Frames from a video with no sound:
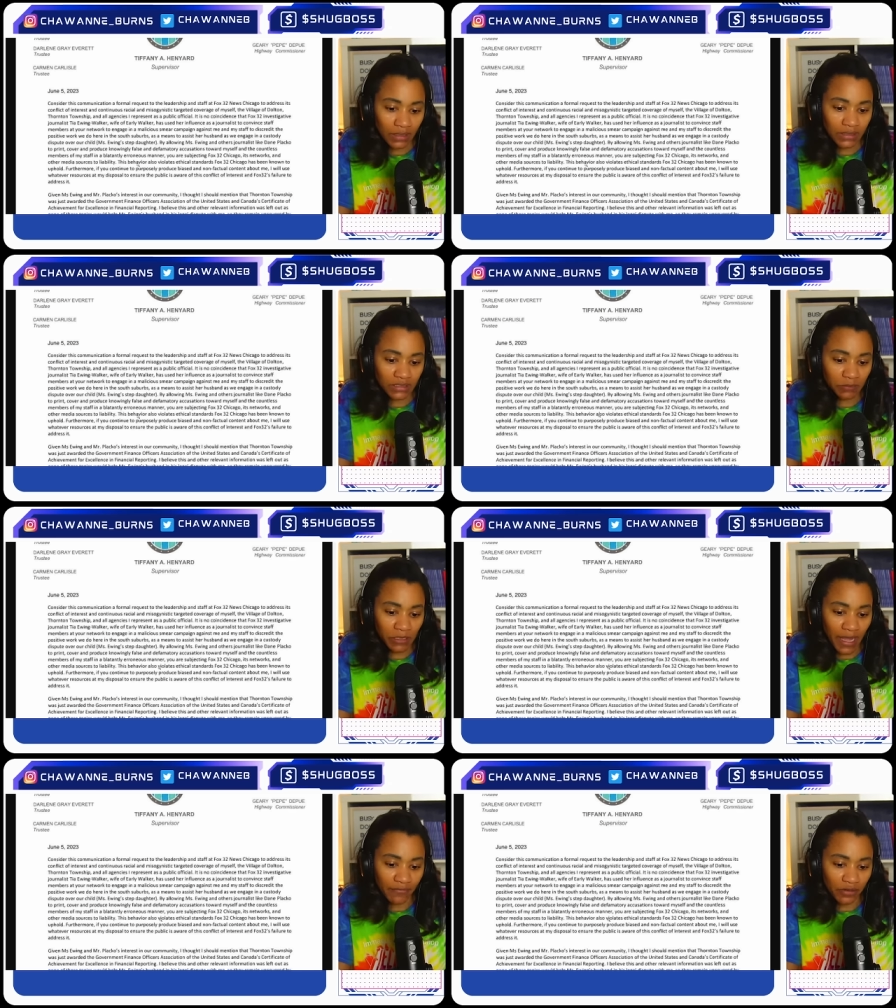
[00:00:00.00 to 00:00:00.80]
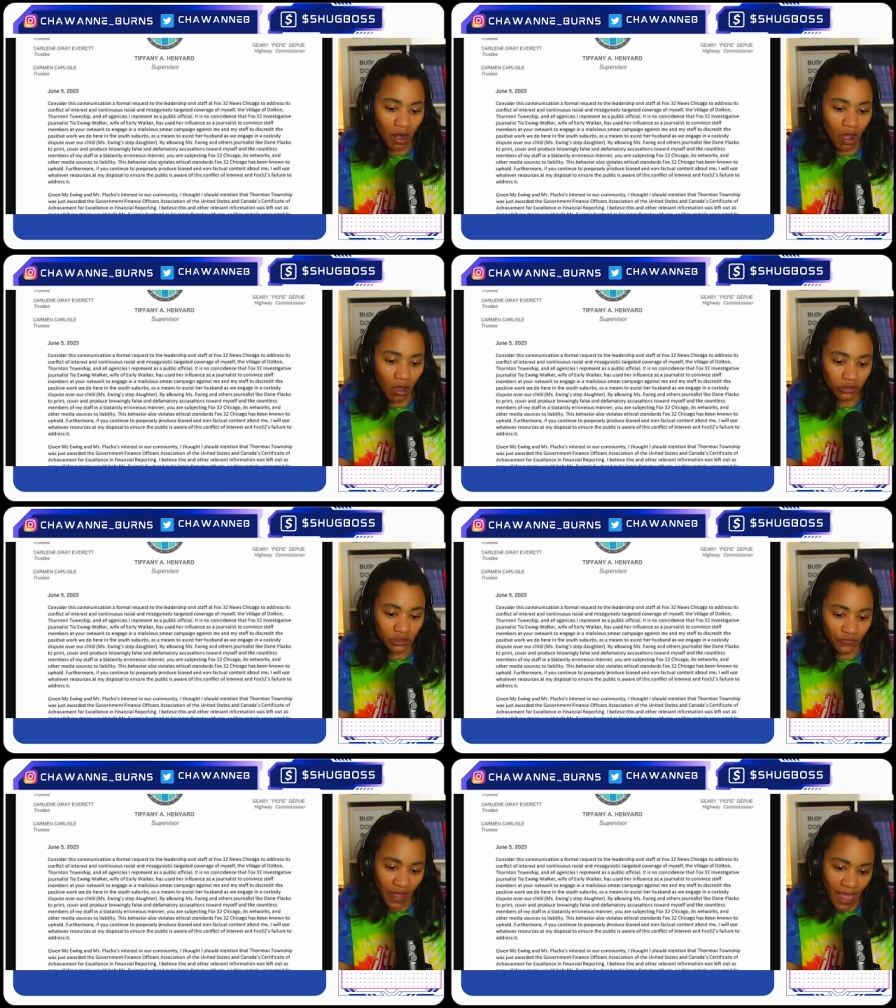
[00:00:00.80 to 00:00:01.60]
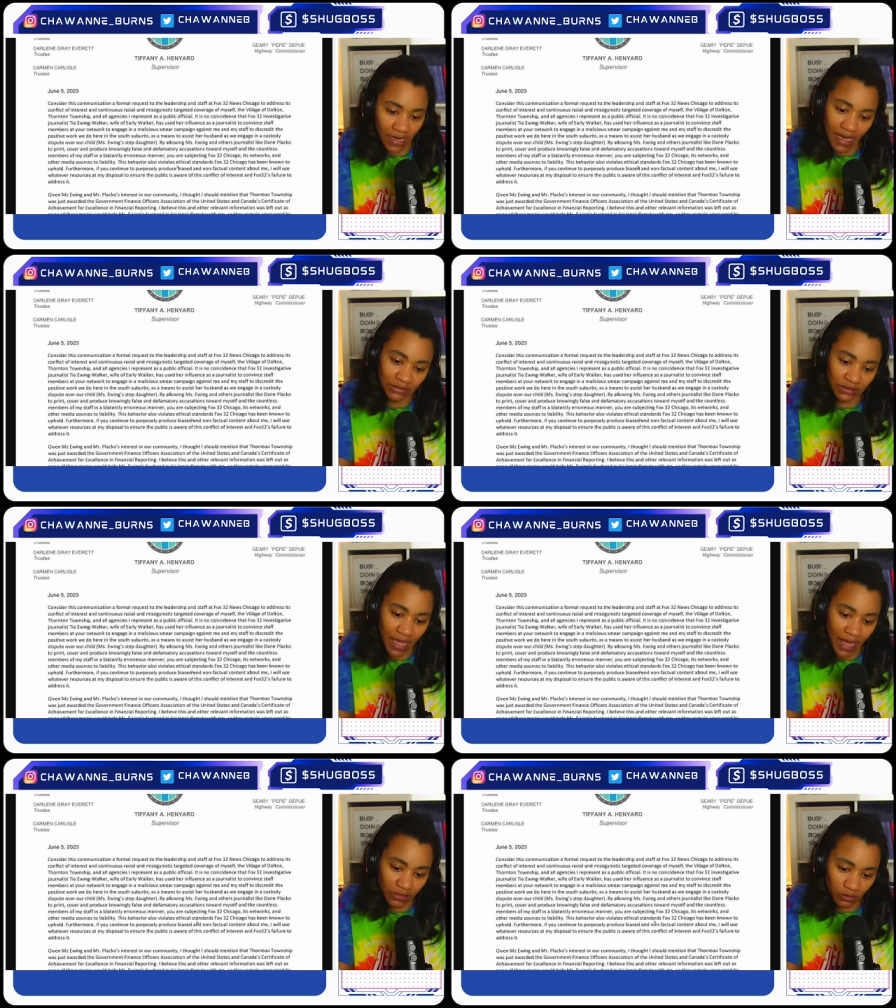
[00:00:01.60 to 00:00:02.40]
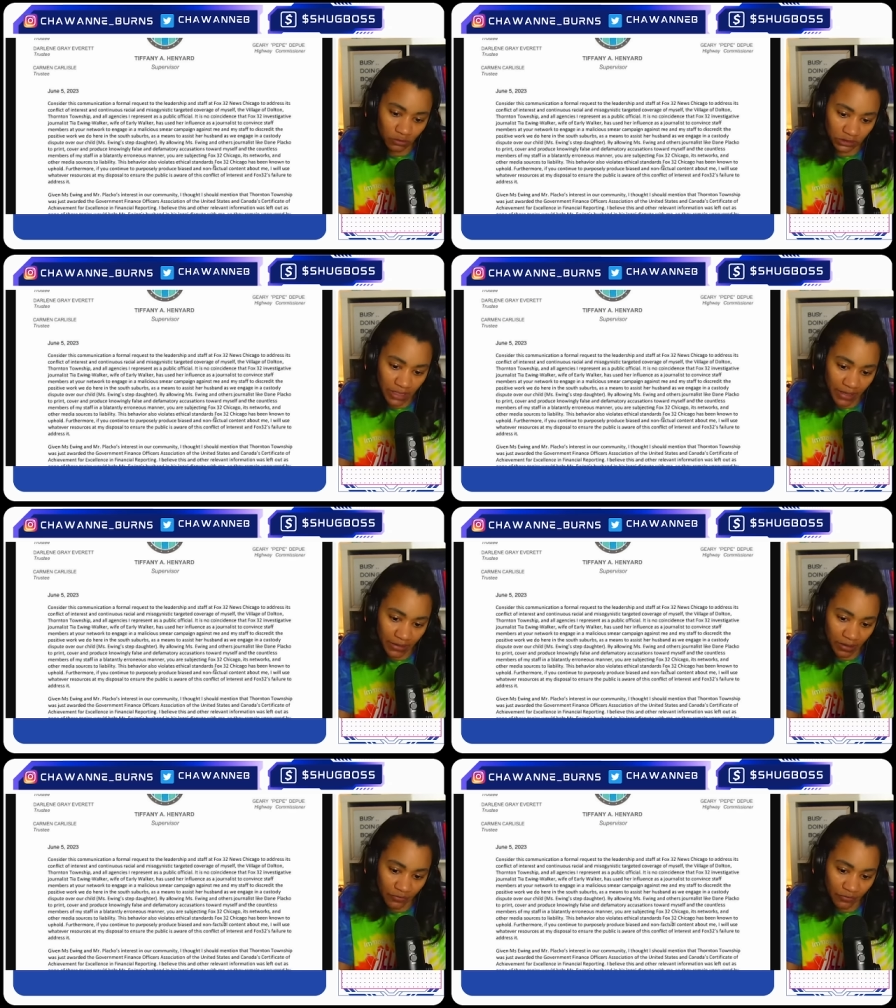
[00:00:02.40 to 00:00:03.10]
This behavior also violates the ethical standard of